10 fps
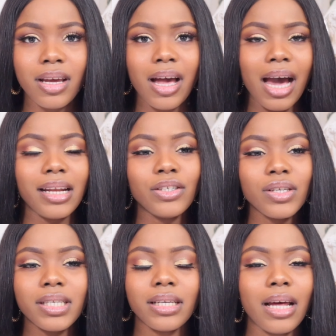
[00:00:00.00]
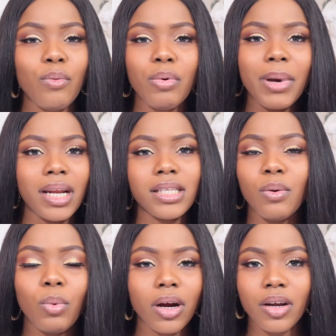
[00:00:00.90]
and I just see like women as a
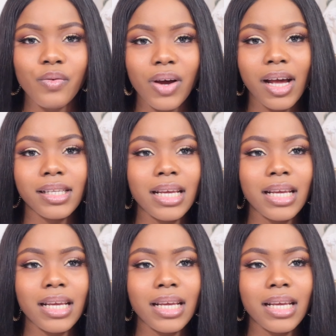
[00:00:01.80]
work of art,